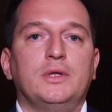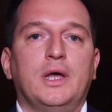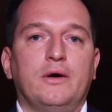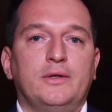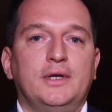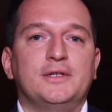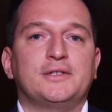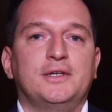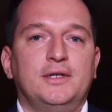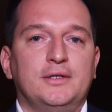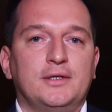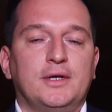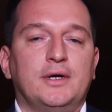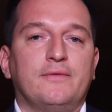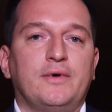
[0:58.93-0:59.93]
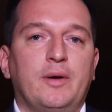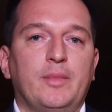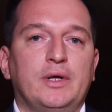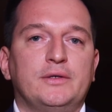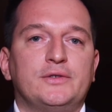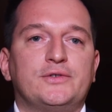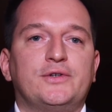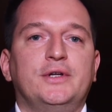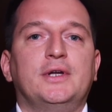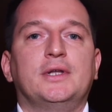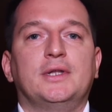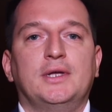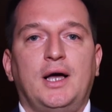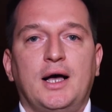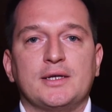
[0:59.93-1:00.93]
nowadays in the FM industry
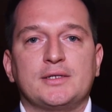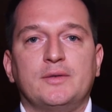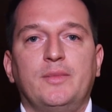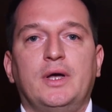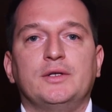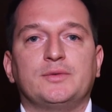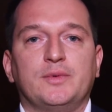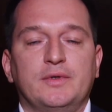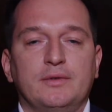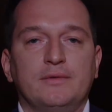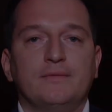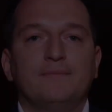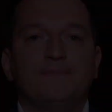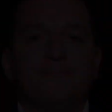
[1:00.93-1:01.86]
and the asset management.